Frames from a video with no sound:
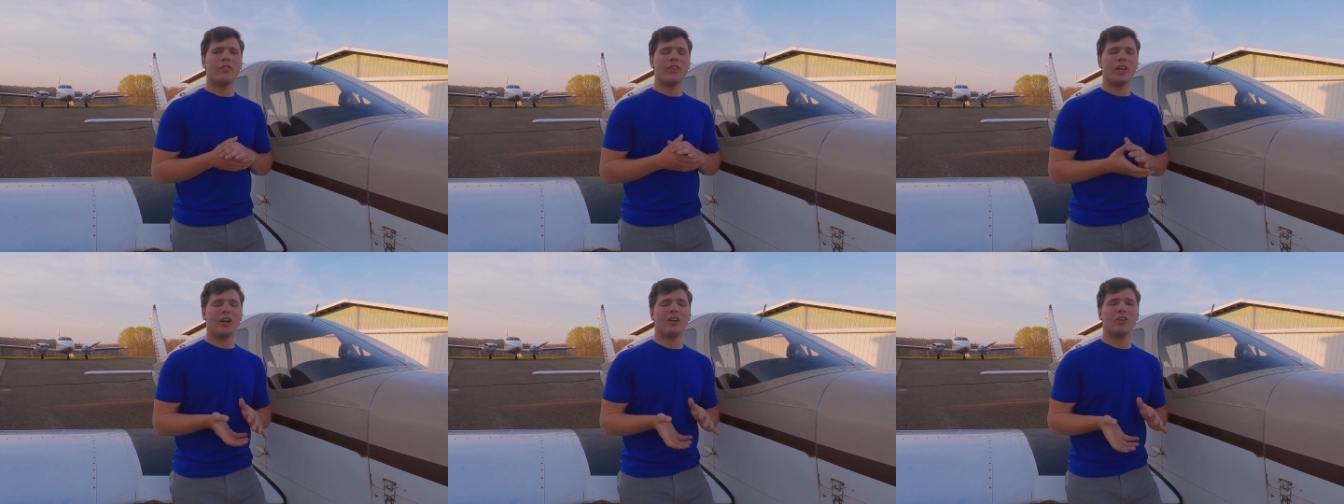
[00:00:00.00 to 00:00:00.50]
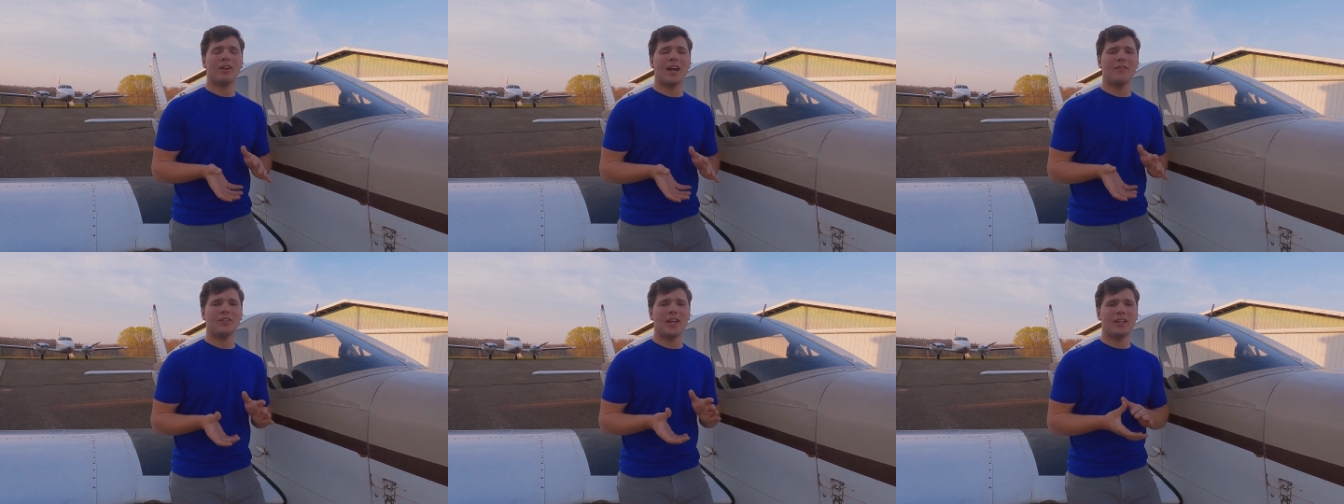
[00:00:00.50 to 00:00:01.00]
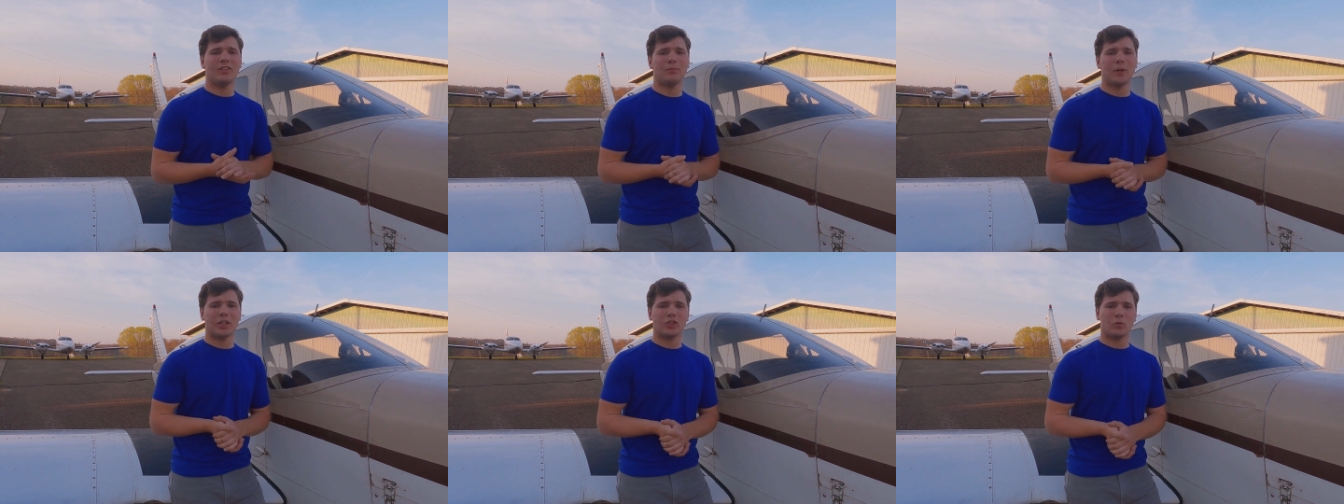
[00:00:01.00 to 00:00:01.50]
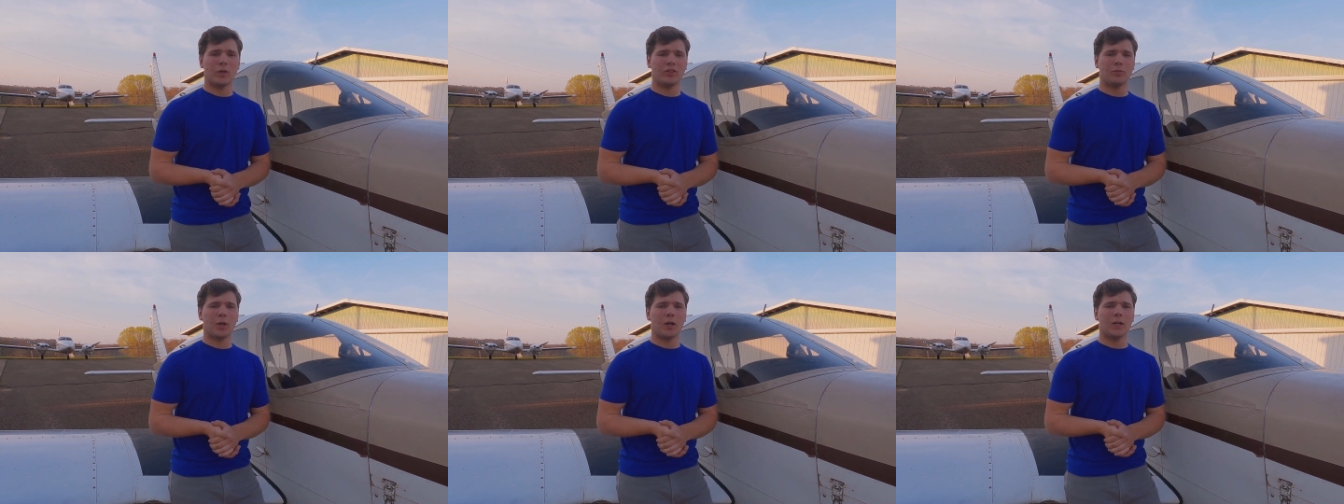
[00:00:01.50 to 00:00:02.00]
the aircraft and inspect your wing
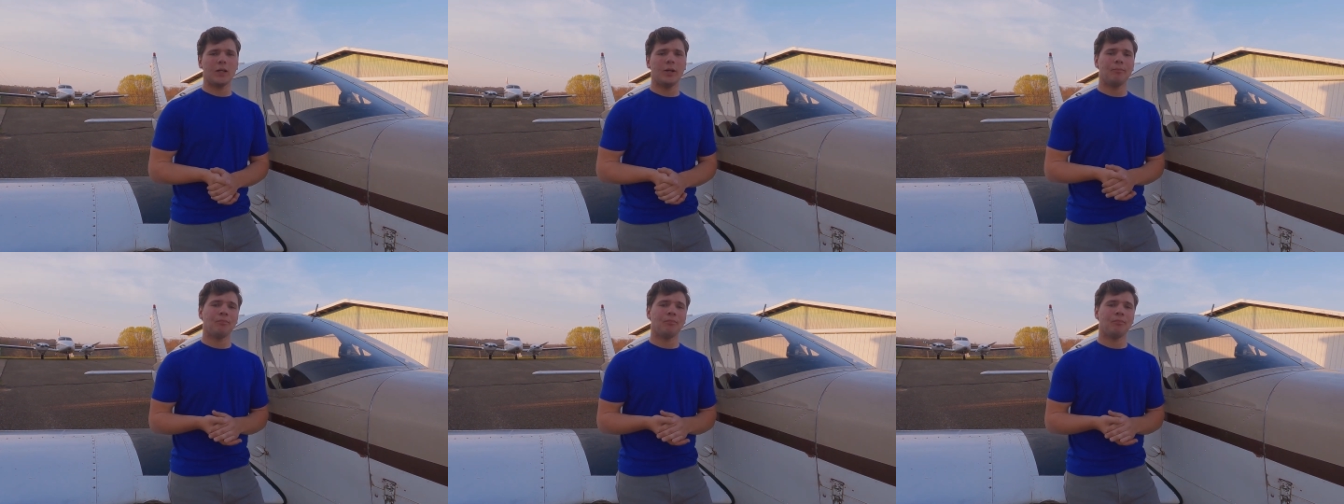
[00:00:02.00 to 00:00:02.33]
spar.